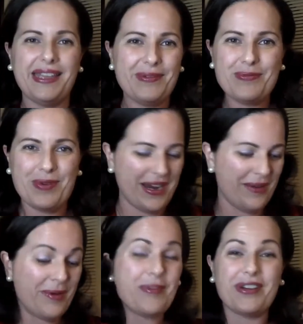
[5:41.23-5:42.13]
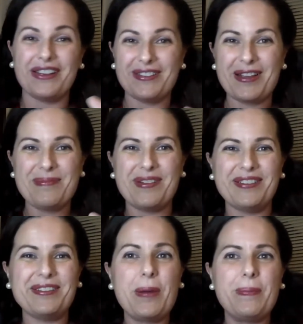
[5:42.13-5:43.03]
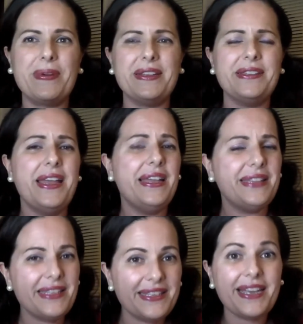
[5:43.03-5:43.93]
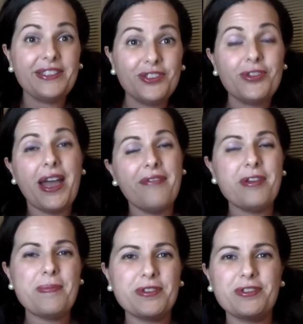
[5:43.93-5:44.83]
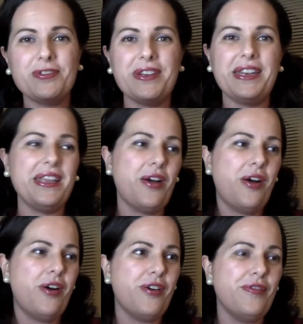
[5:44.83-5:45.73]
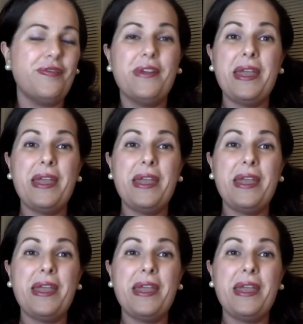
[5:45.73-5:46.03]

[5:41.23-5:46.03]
whatever, we're going to talk about those companies, then yes, you have the opportunity of